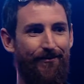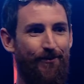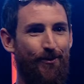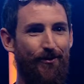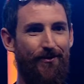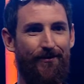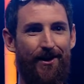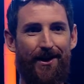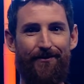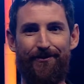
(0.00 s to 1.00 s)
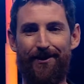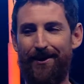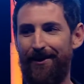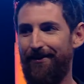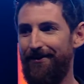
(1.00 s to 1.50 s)
from walks of life
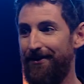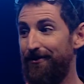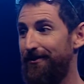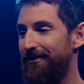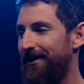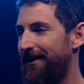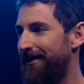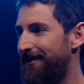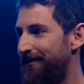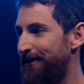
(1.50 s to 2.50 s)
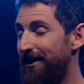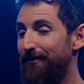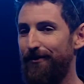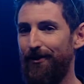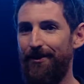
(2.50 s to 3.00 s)
that are as interesting and as
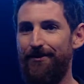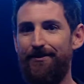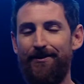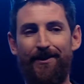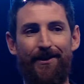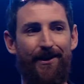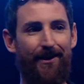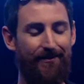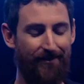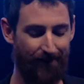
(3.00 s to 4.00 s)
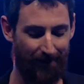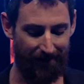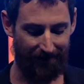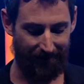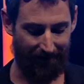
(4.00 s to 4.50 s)
meaningful as as the
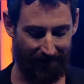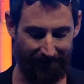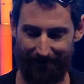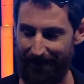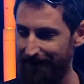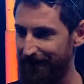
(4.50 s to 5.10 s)
speakers that are here today.